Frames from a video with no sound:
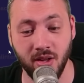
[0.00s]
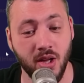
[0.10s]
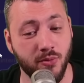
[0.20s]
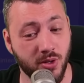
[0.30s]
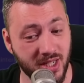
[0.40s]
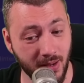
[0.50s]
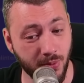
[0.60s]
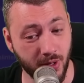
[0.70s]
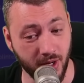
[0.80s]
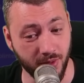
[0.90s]
For
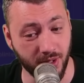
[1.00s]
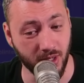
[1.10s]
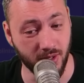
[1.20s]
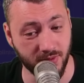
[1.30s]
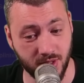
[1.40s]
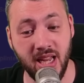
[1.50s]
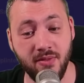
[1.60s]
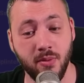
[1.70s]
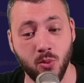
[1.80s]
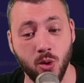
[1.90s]
tempering on the gloves,
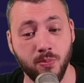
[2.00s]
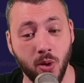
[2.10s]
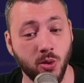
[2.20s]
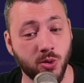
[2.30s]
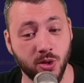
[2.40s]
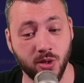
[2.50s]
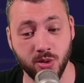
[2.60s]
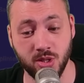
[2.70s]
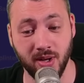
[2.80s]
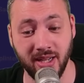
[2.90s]
even more bone critical
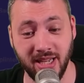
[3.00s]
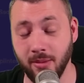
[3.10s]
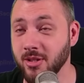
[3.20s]
strike damage.